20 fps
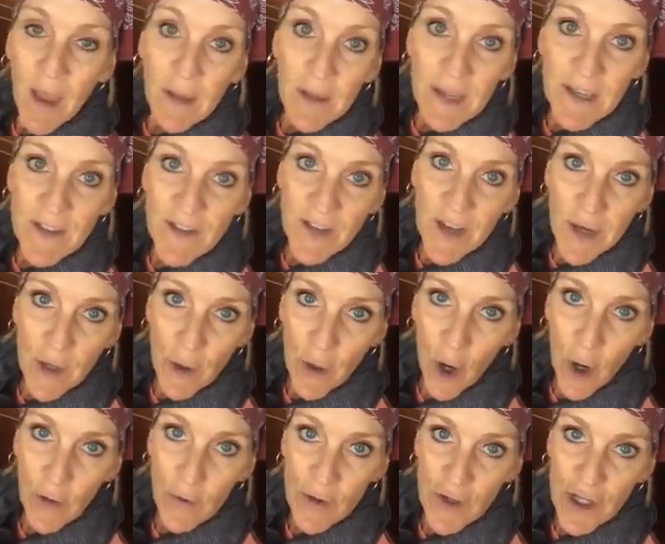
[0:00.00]
let's say
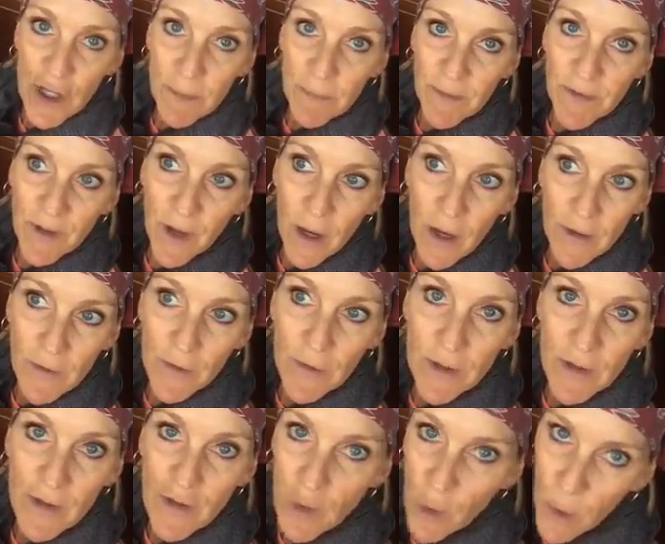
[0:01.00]
your auto ship is
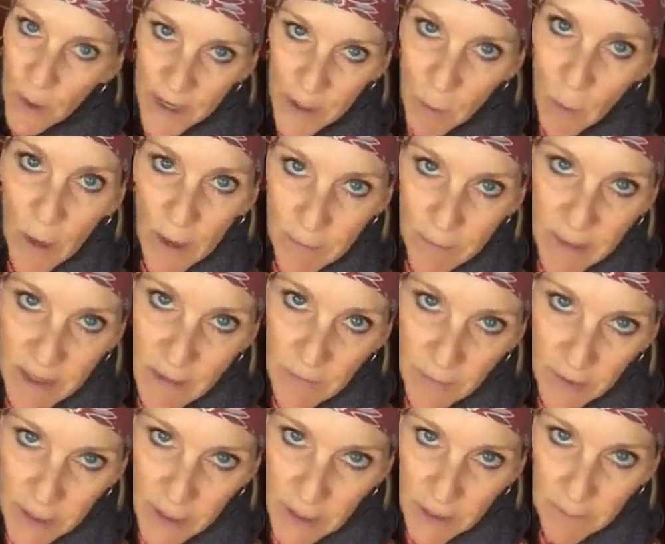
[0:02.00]
121
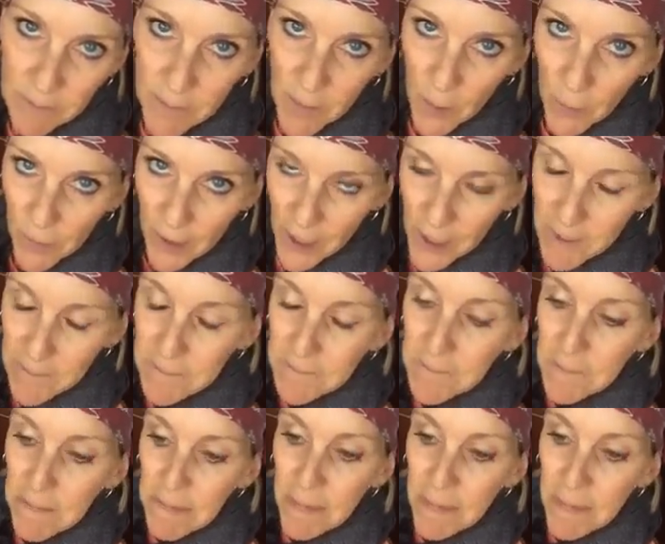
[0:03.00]
BV, okay?